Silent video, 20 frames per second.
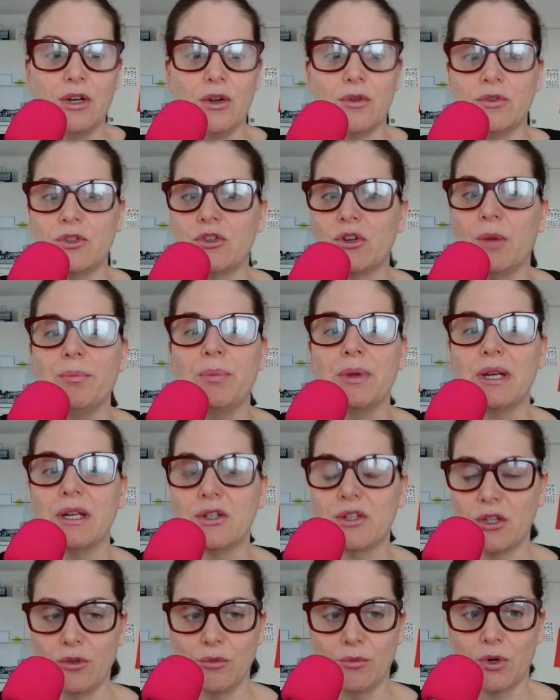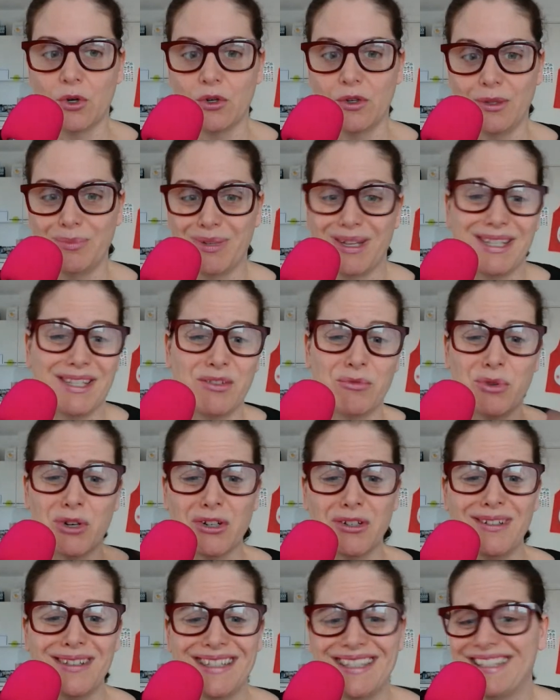trumpet it to the world because the
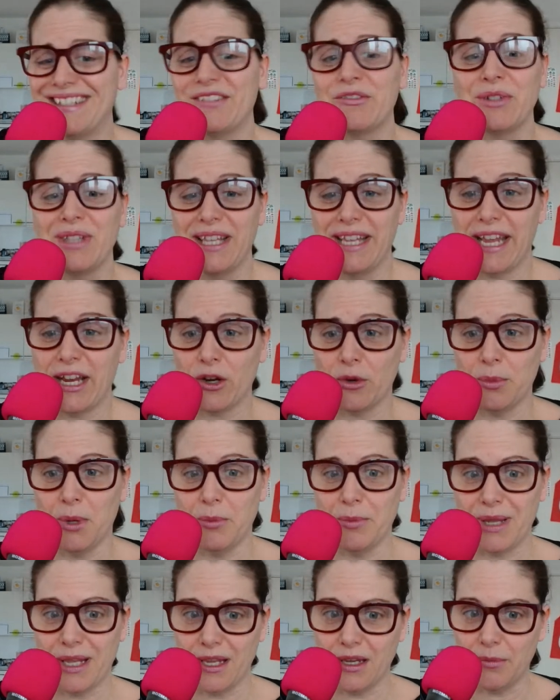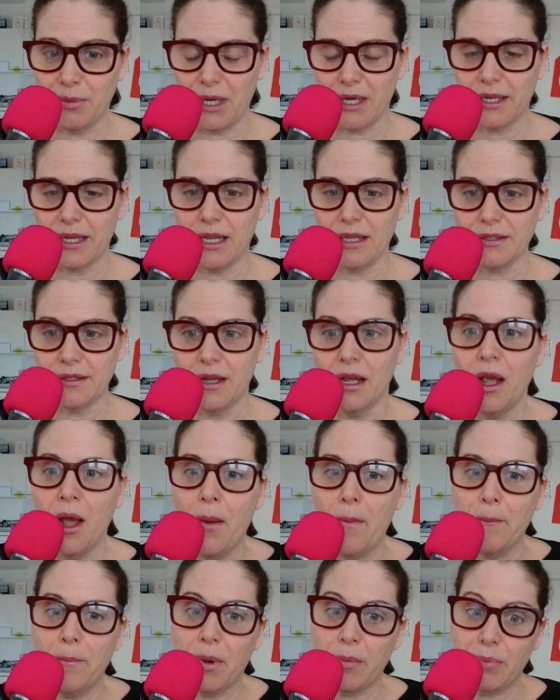world doesn't really care about making a podcast,
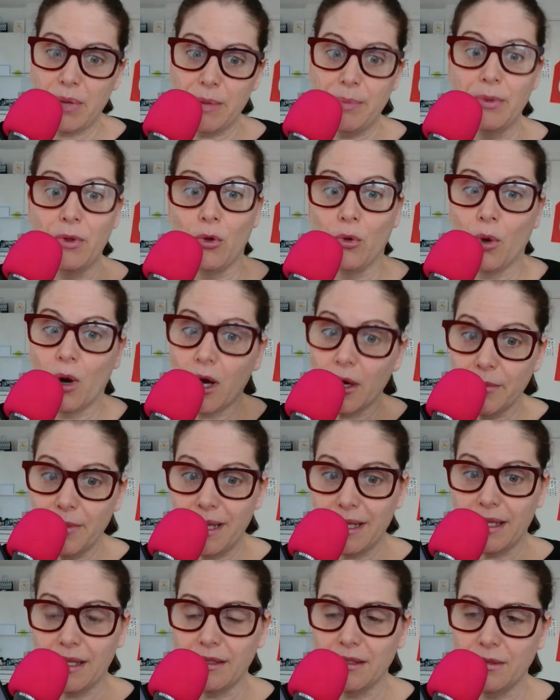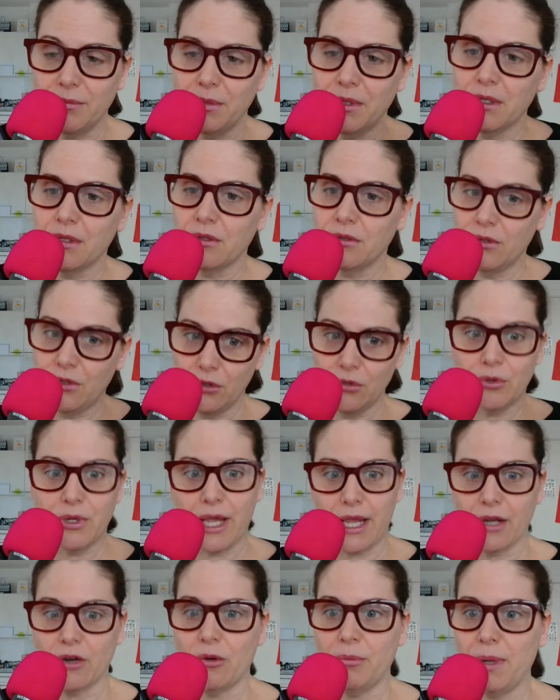but people who are making them do
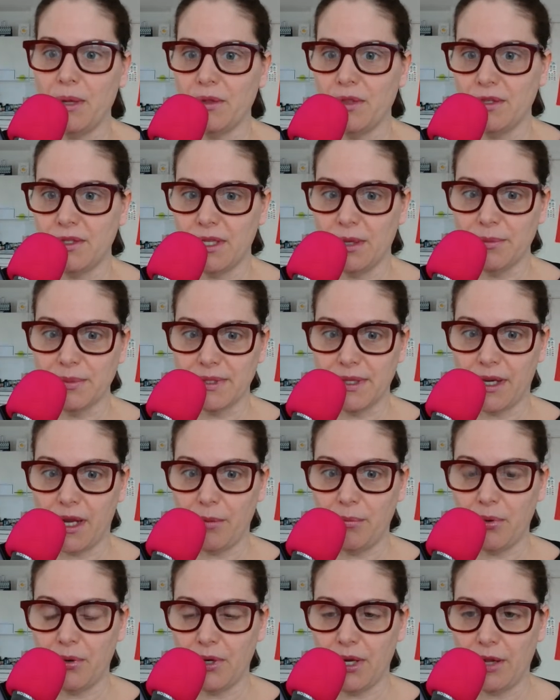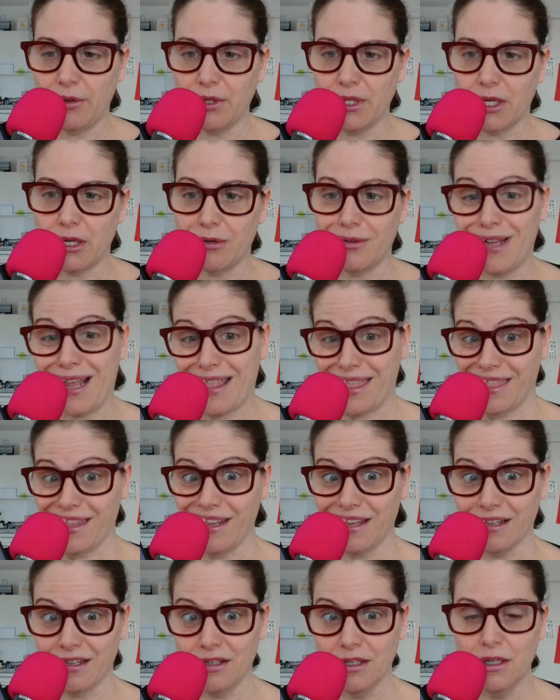care about the tips that I put out there, I
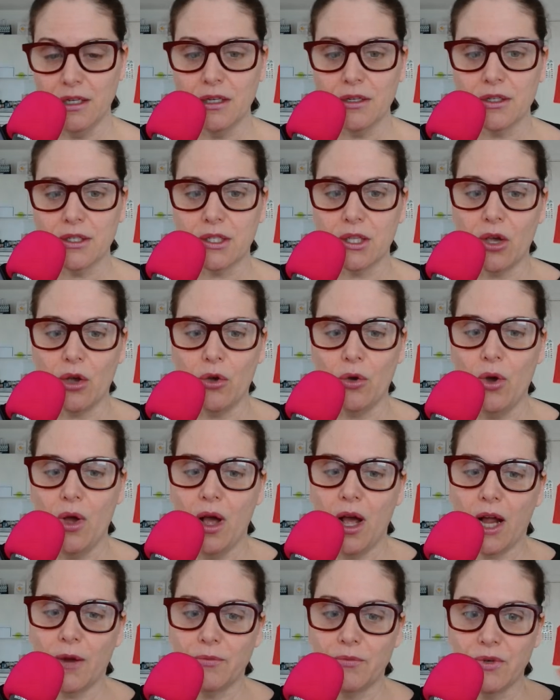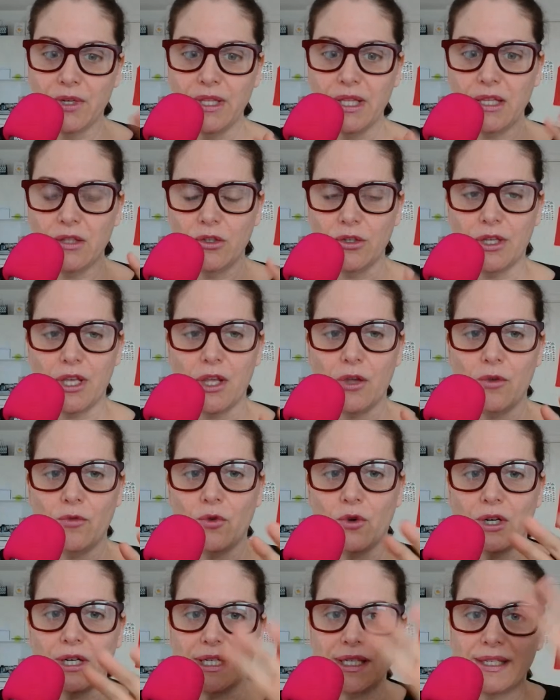think. So I'm really looking
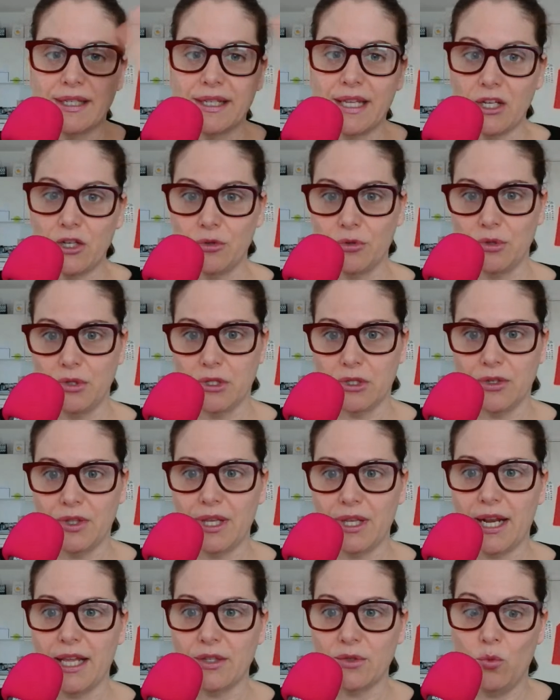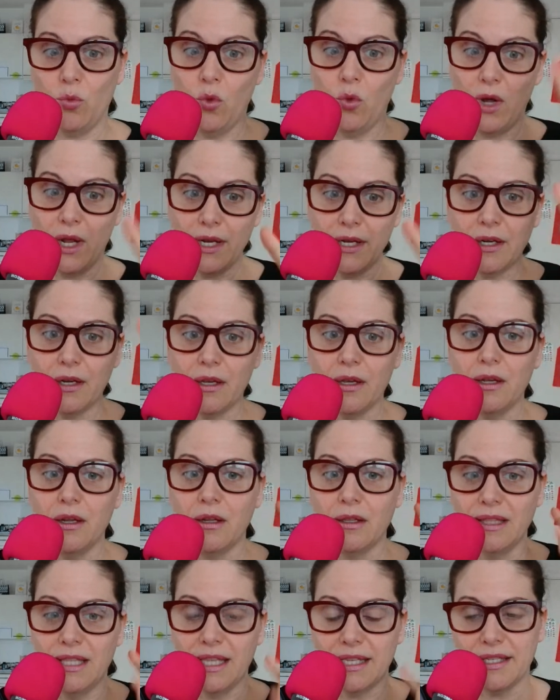for a scheduler that has one
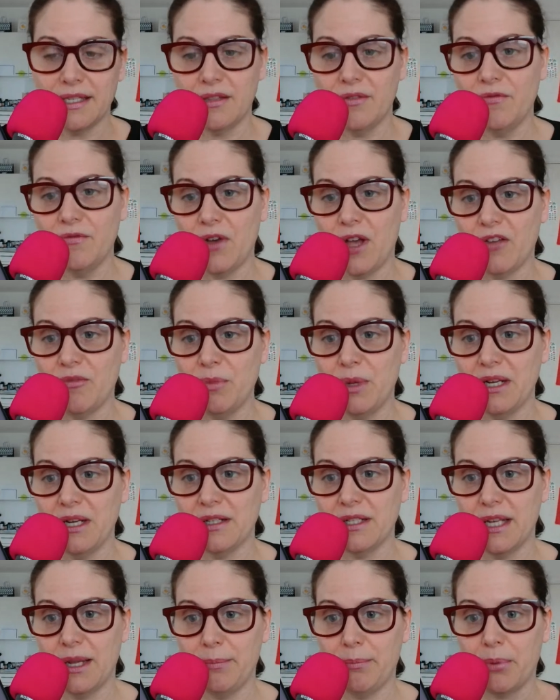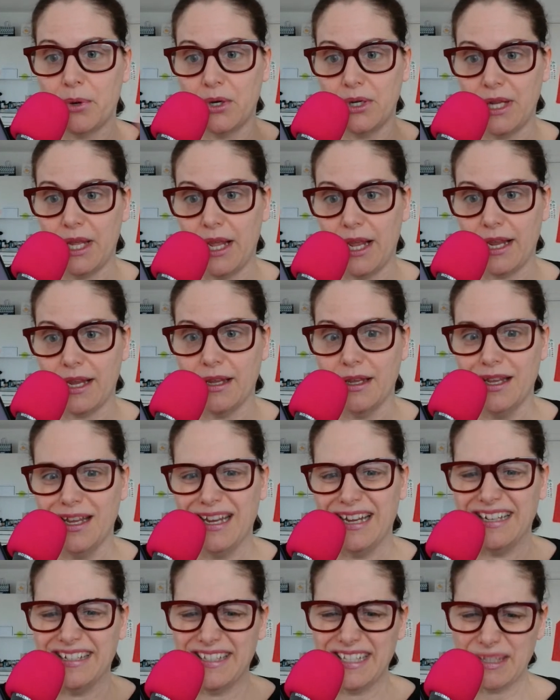less than 5 minute tip per day.
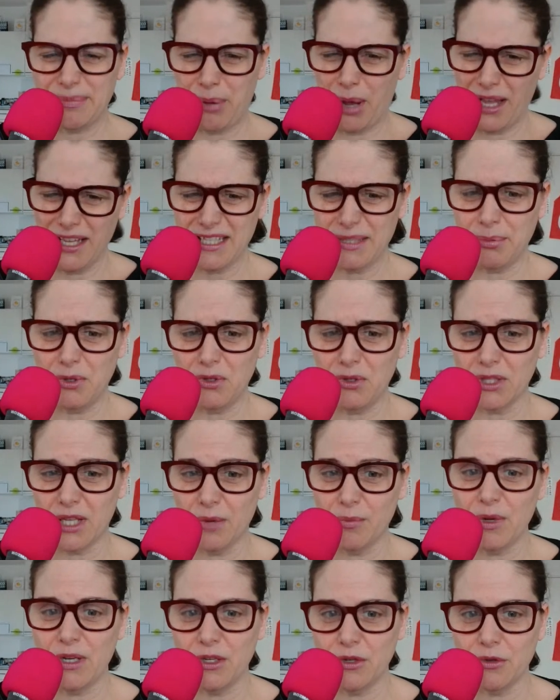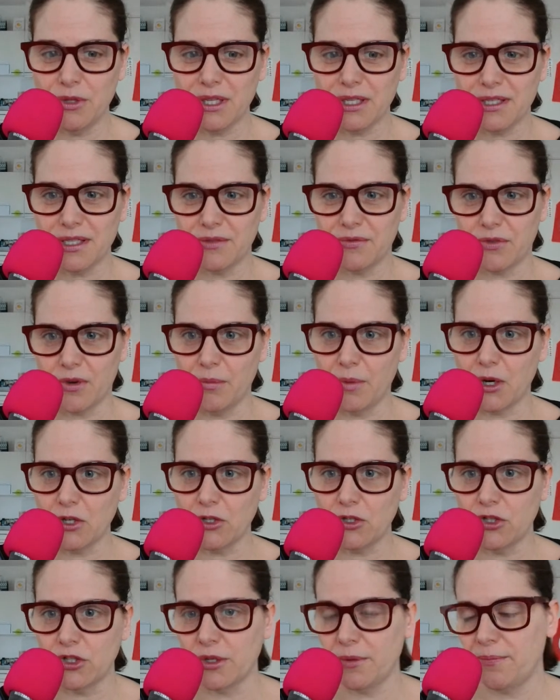Is this possible? Can we do this for
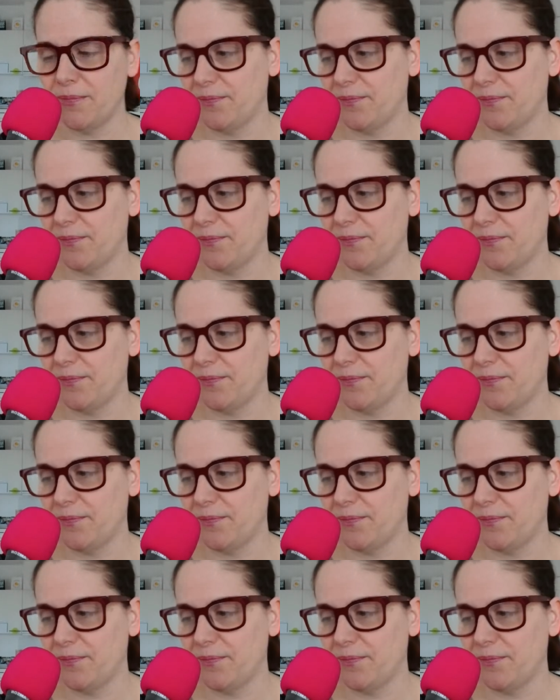March?